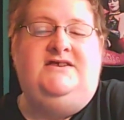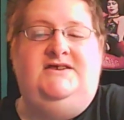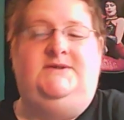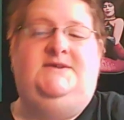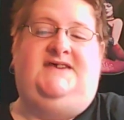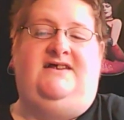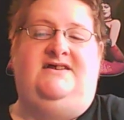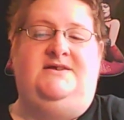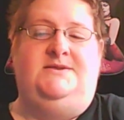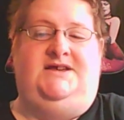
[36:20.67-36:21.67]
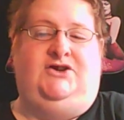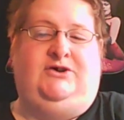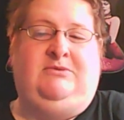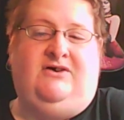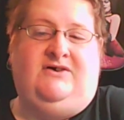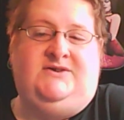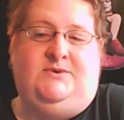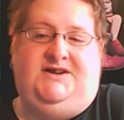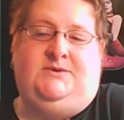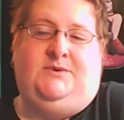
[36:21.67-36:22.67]
To this end, the Dream Along
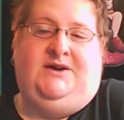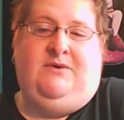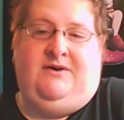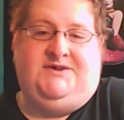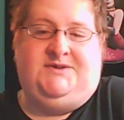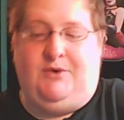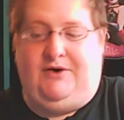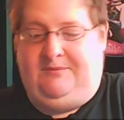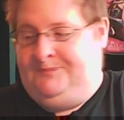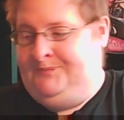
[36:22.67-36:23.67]
2021 was born.